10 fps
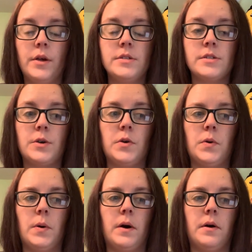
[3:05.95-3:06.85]

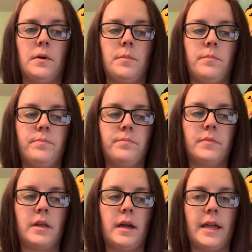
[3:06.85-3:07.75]
so
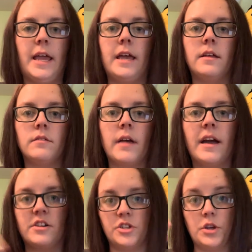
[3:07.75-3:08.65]
I can't
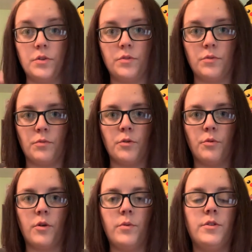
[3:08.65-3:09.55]
actually go through the
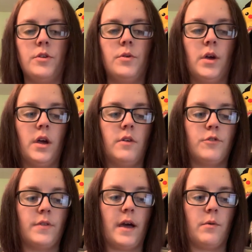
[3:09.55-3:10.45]
rubric with you
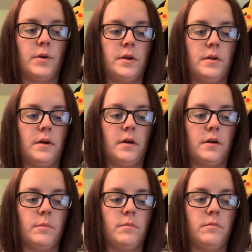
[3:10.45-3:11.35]
for that
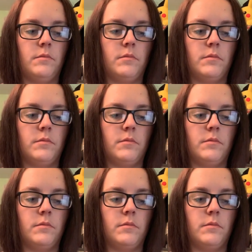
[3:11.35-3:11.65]
one.